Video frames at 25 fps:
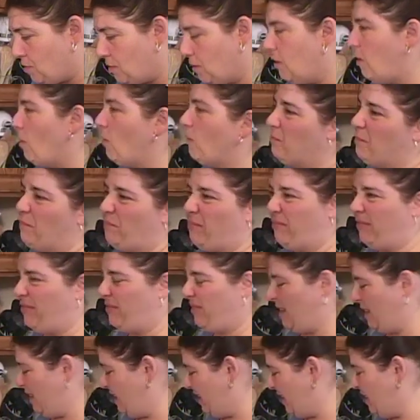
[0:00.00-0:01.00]
Oh,
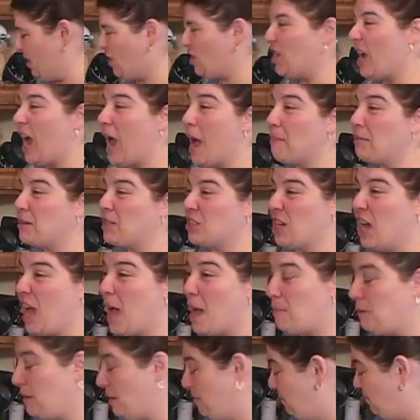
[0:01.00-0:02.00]
shaba
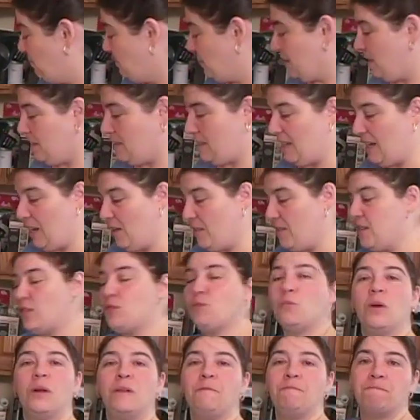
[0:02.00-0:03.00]
shaba. See, now this
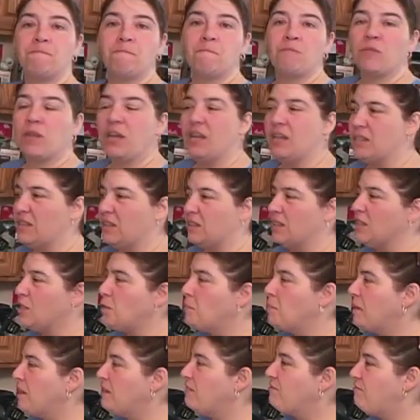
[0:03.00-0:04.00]
one is a little
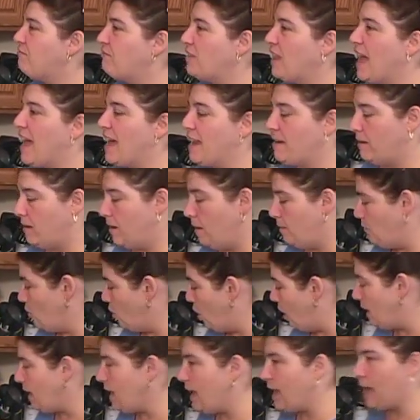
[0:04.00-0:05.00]
bit flat. I'm
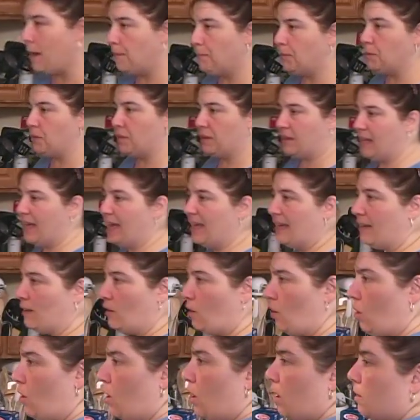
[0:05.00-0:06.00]
not happy with that at
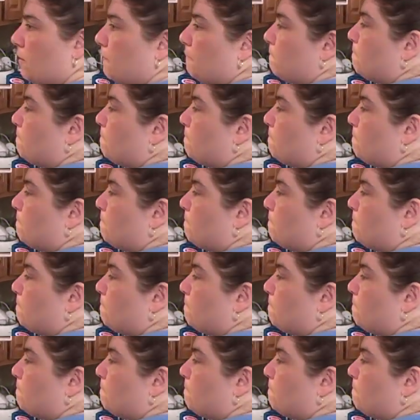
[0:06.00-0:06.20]
all.